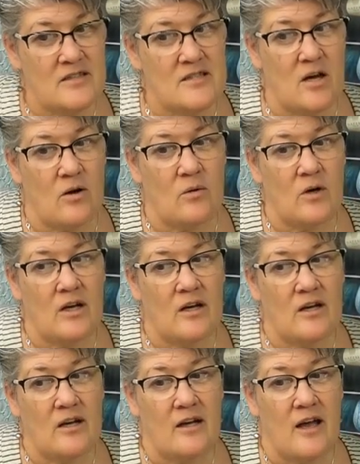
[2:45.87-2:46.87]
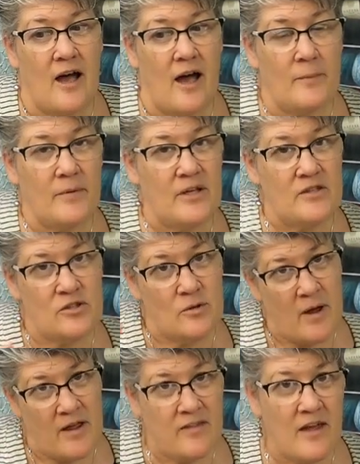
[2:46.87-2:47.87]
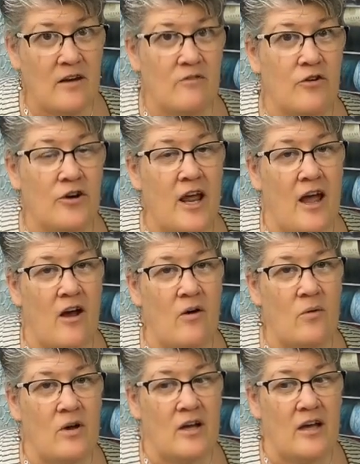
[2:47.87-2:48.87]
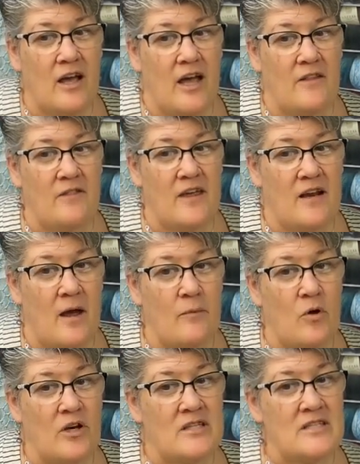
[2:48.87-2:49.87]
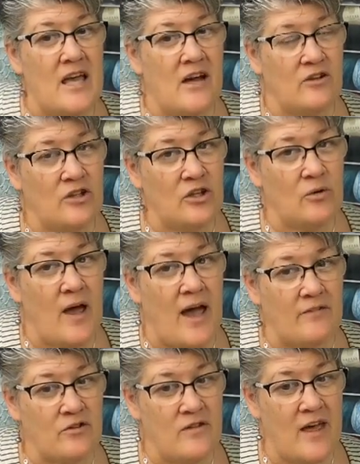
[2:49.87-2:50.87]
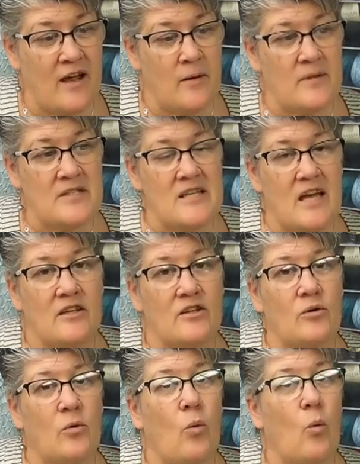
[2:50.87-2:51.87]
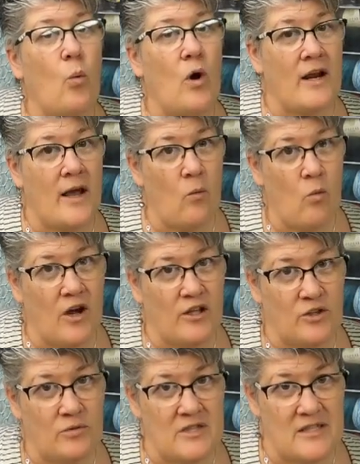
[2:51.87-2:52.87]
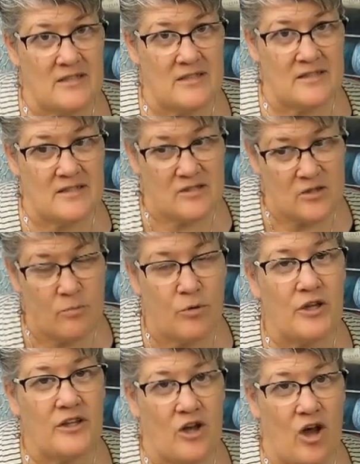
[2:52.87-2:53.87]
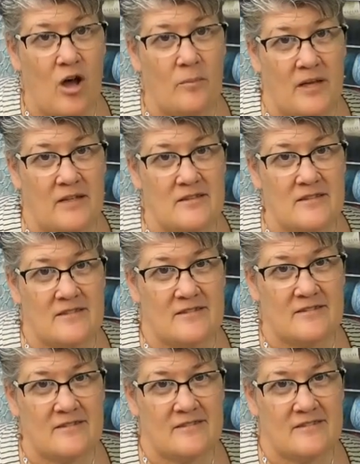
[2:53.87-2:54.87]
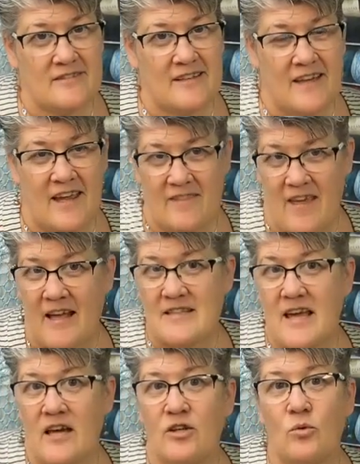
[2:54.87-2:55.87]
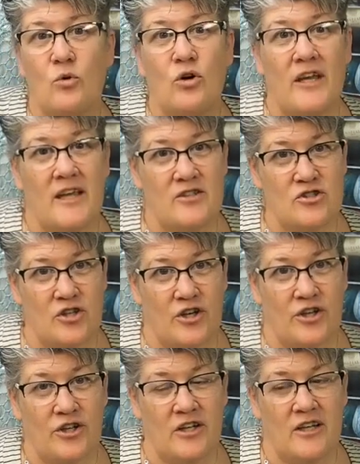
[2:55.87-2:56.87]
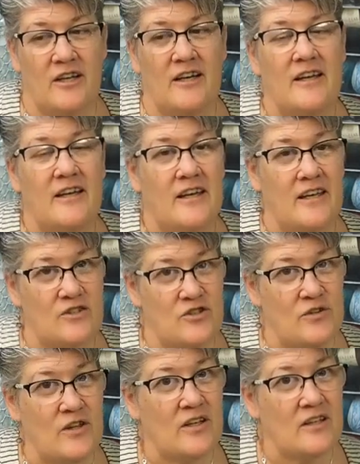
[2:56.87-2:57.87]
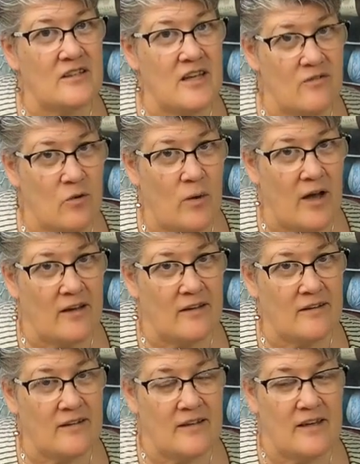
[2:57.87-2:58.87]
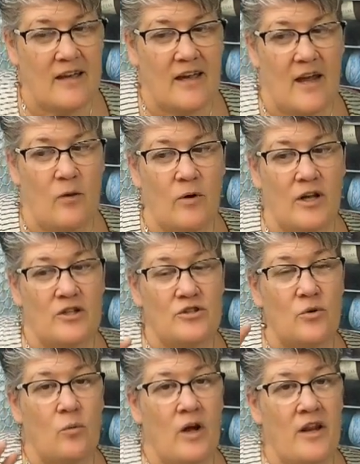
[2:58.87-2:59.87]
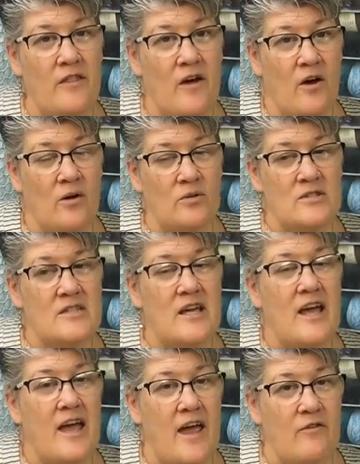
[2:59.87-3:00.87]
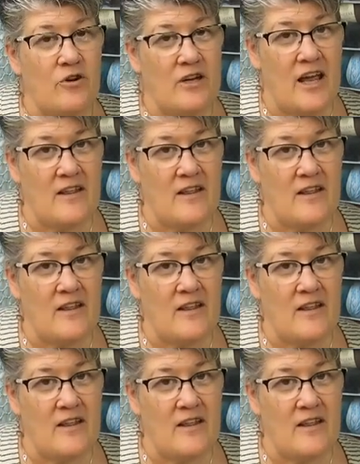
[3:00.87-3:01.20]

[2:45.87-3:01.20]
So I'm going to do my thing for now. And then I'm going to tell you, after that, I'm going to tell you what I want you to put in the comments. And that's how you will enter into the giveaway. And we're going to do one of those every